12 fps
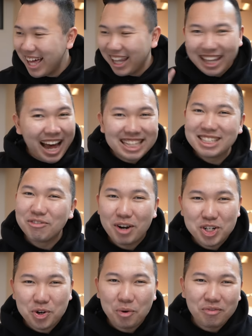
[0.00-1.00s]
lots of
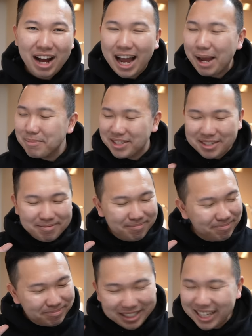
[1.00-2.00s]
retro vibes.
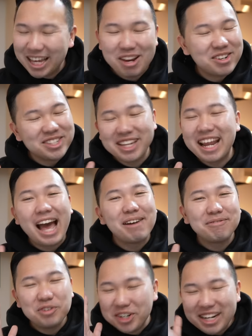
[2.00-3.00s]
You're just gonna
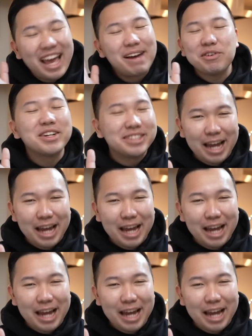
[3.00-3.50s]
have, you're gonna have a good